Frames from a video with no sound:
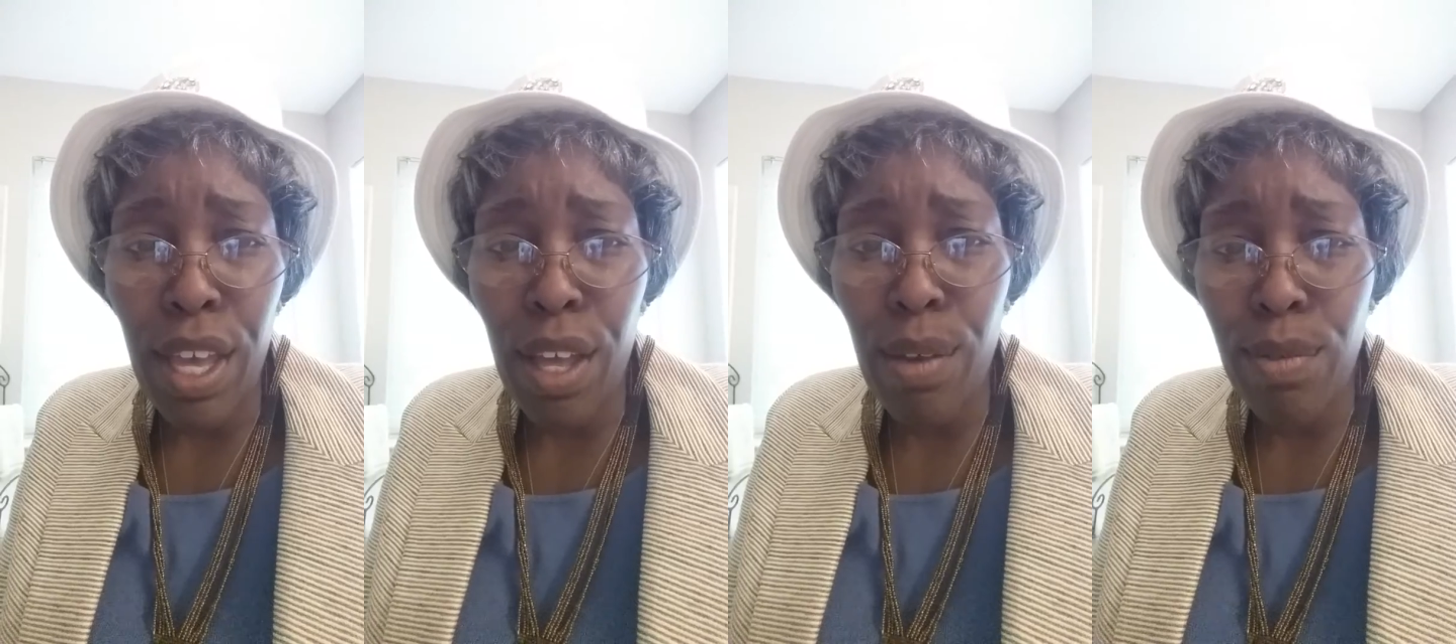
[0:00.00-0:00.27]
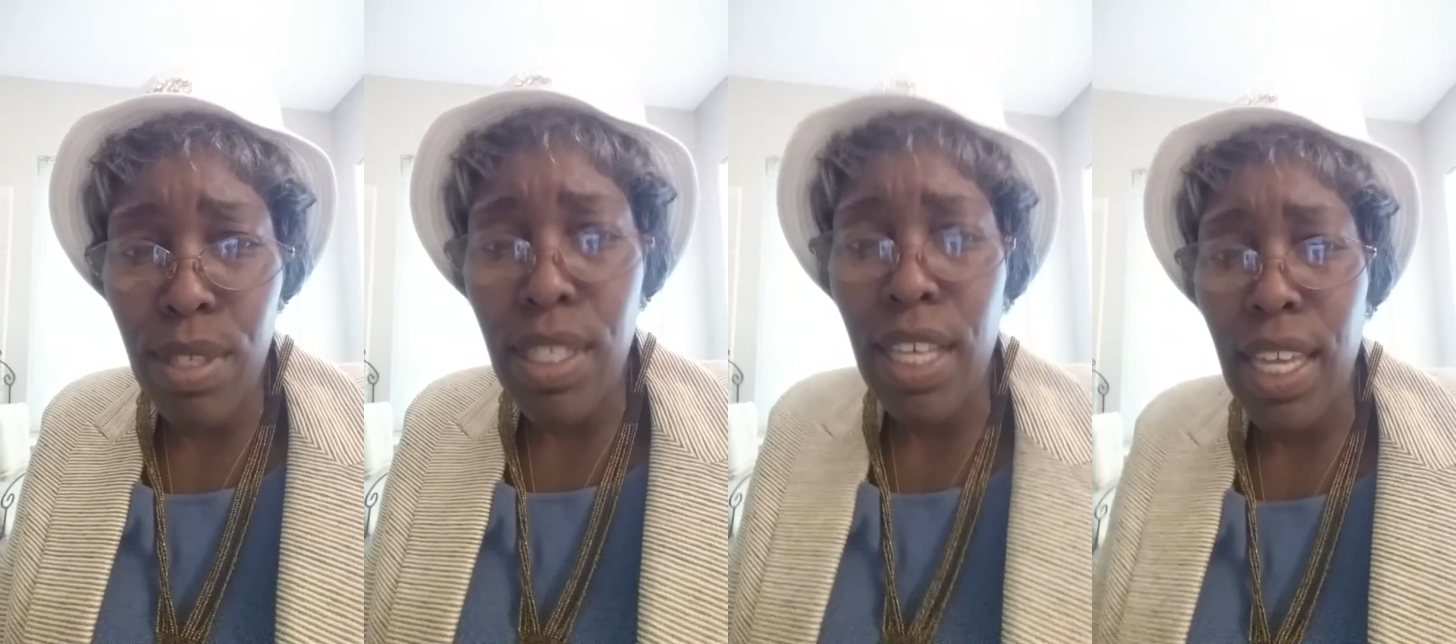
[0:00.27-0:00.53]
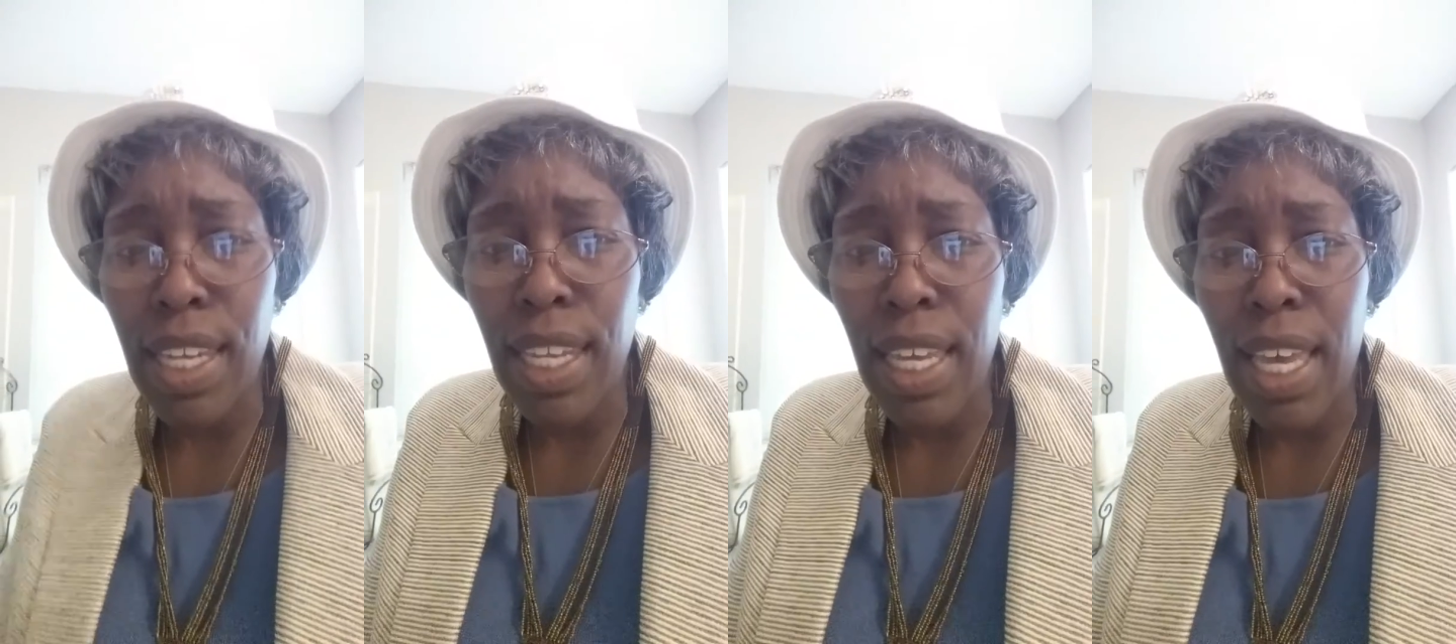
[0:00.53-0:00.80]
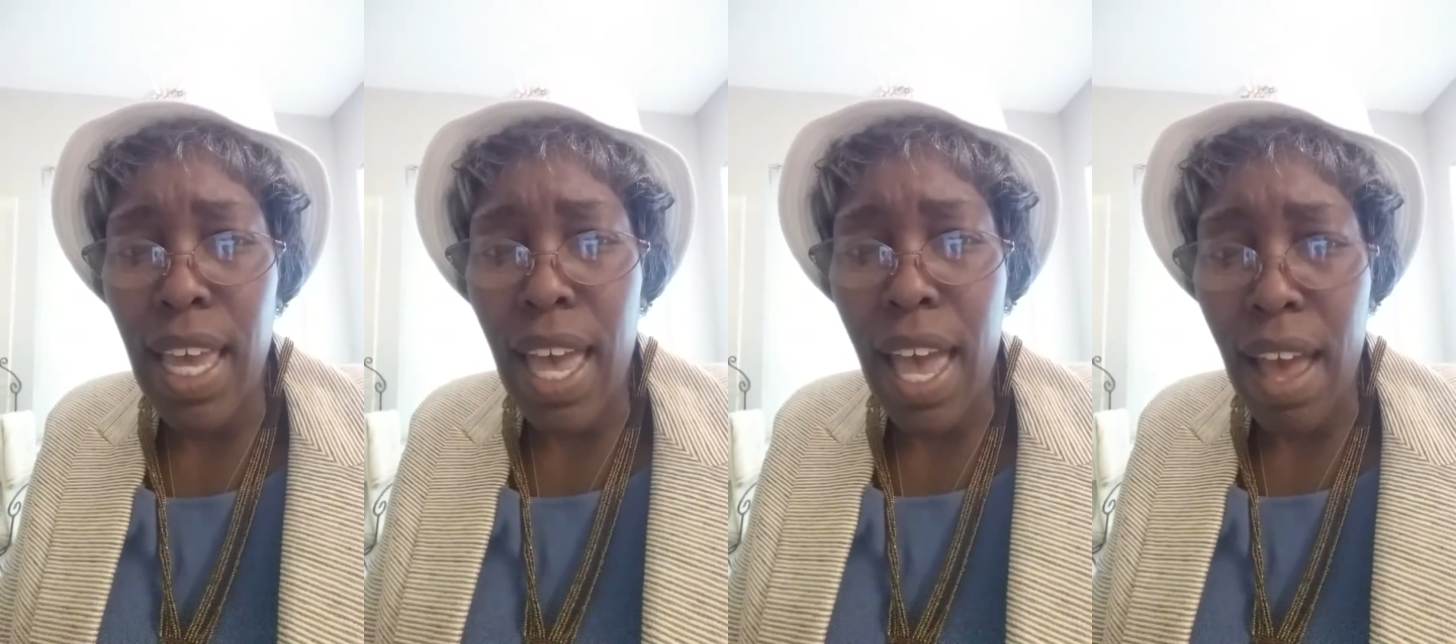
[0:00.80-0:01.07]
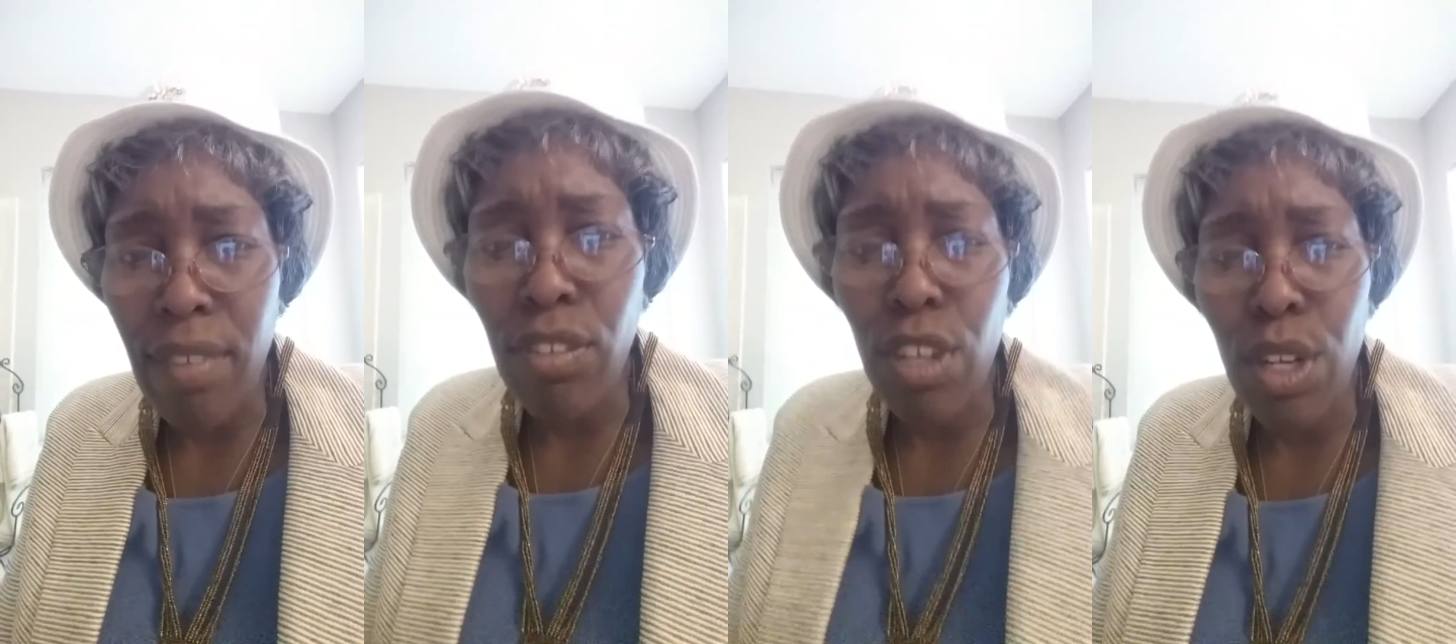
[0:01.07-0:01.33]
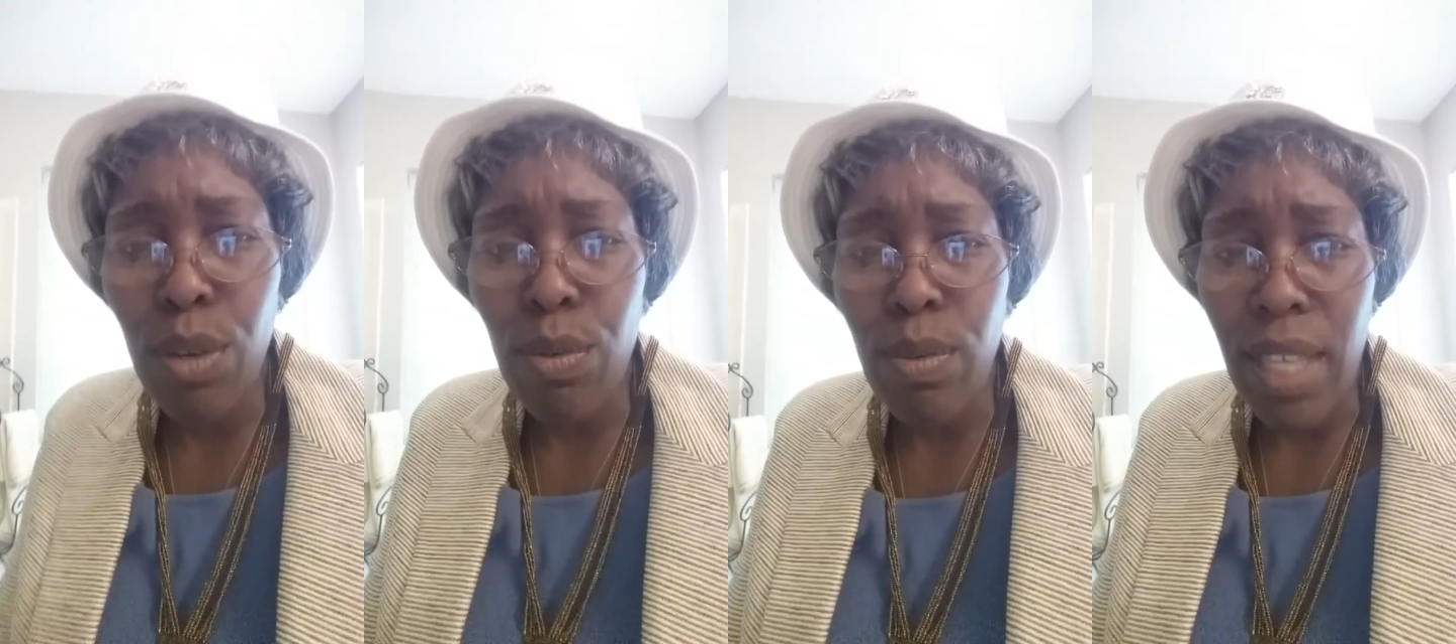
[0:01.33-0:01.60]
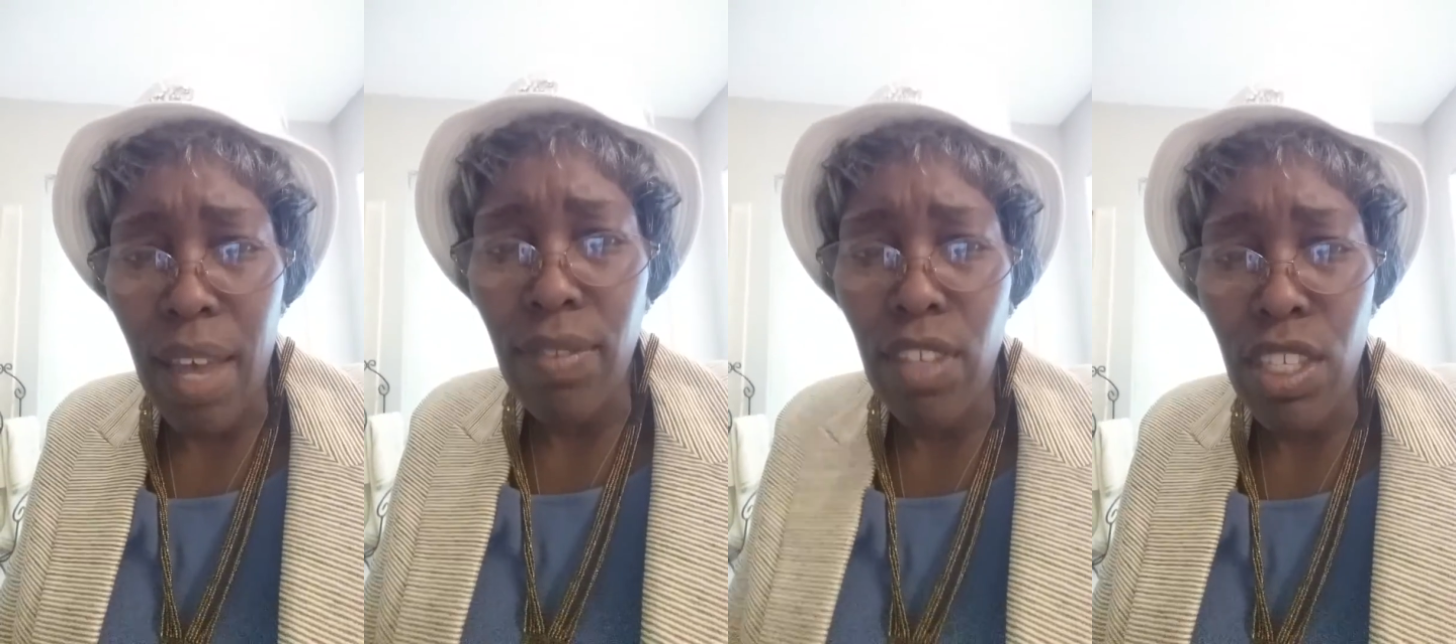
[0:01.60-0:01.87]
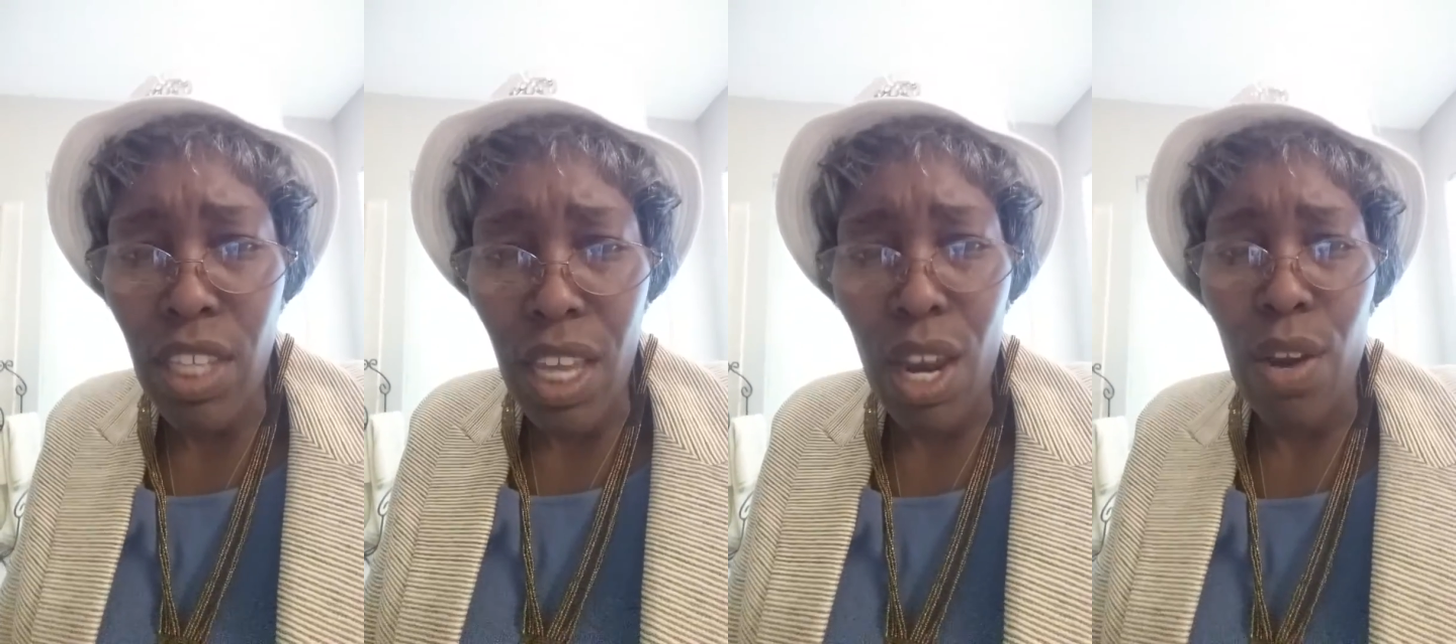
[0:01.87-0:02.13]
on Sunday afternoons
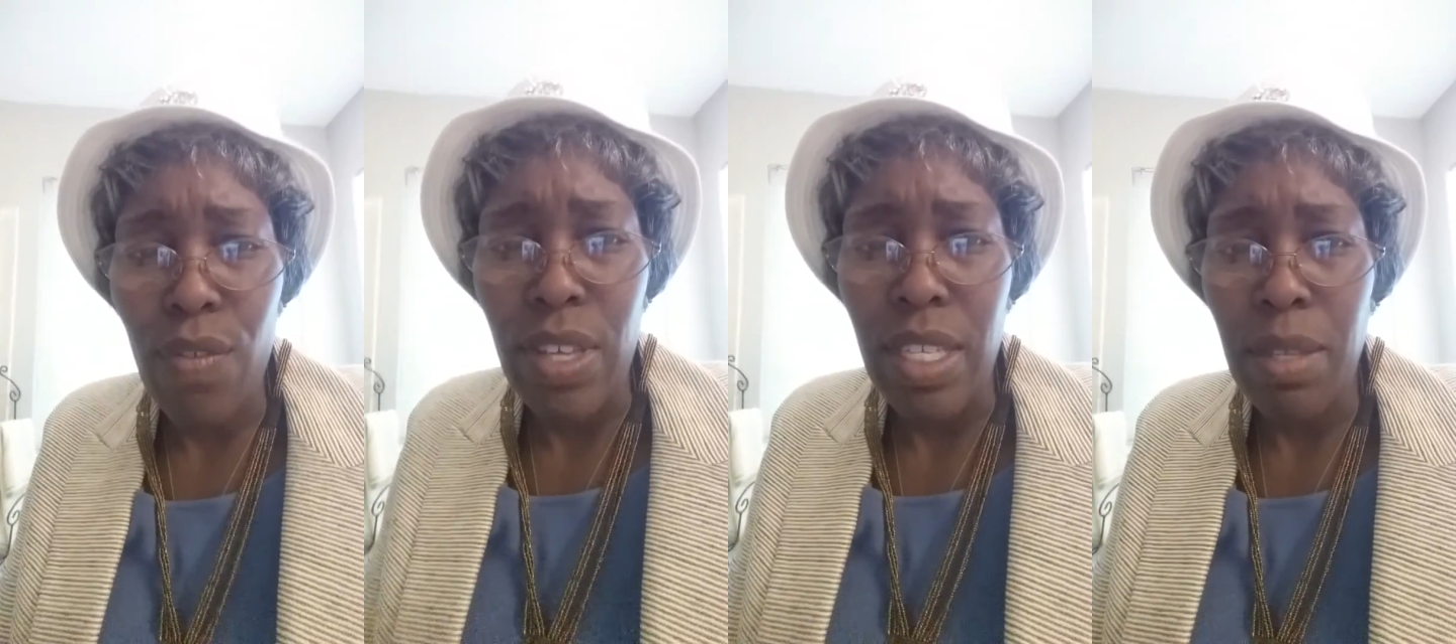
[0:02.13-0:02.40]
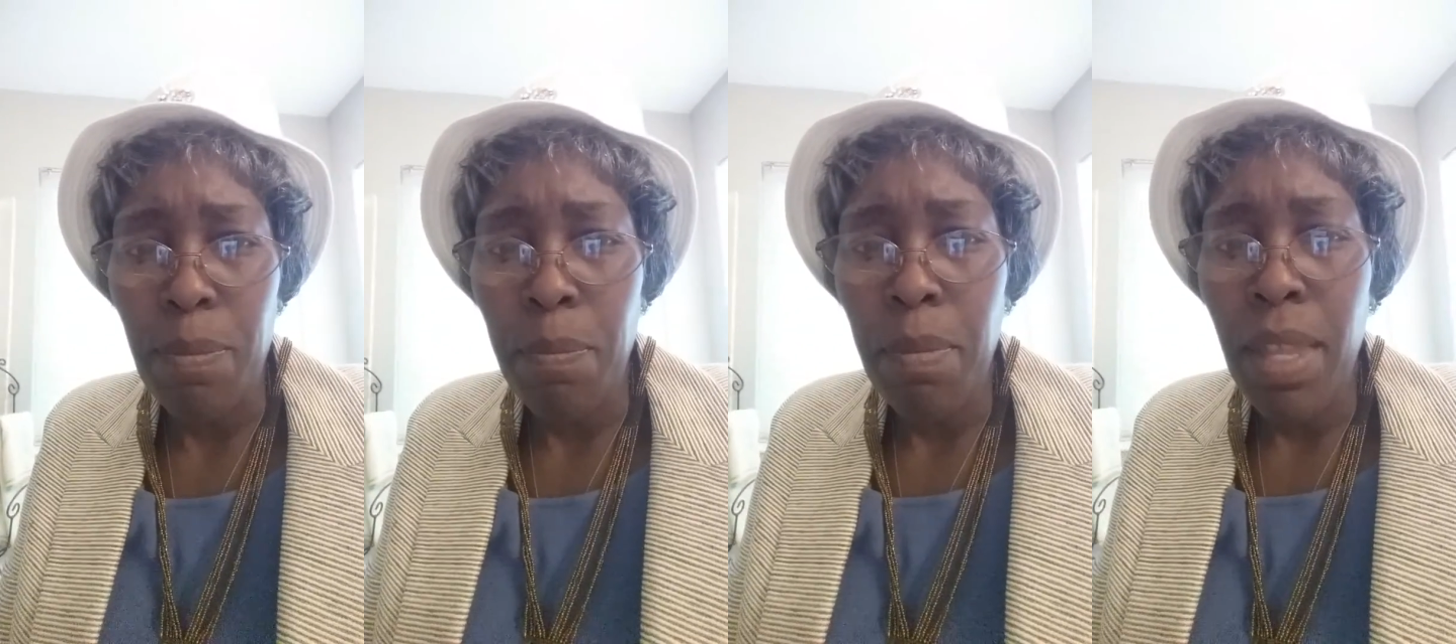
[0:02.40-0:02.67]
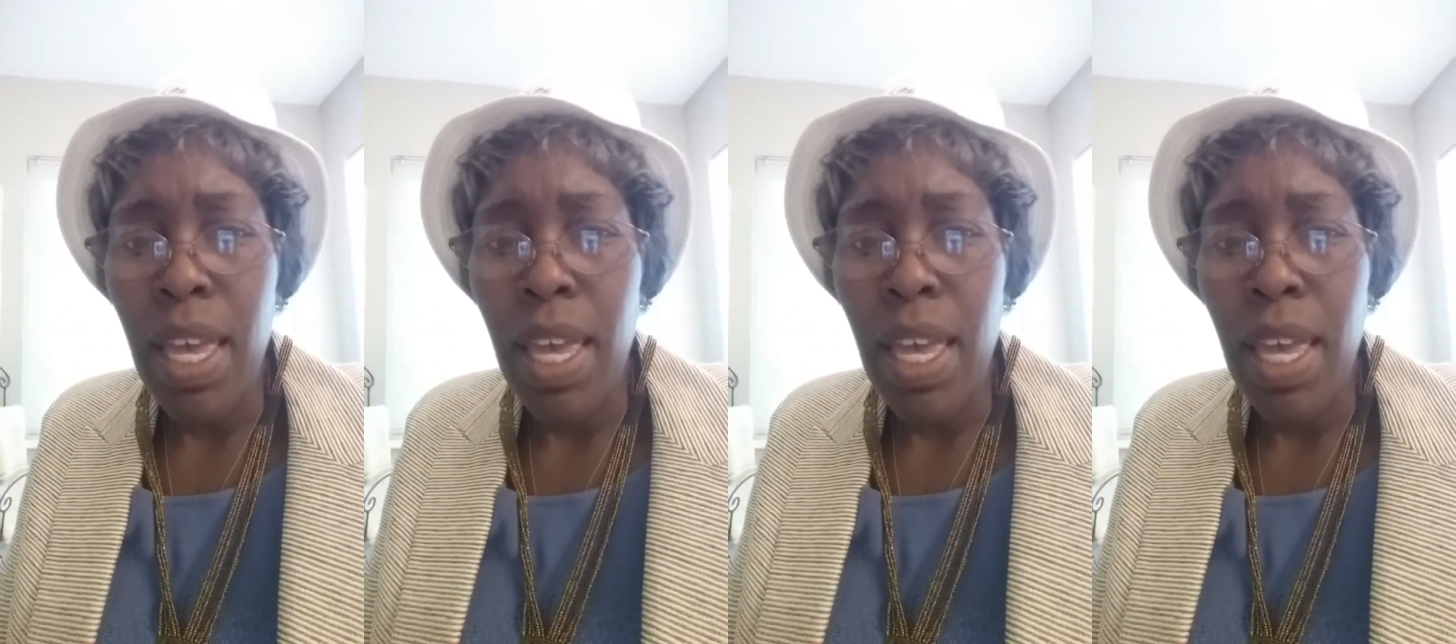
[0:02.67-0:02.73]
after service.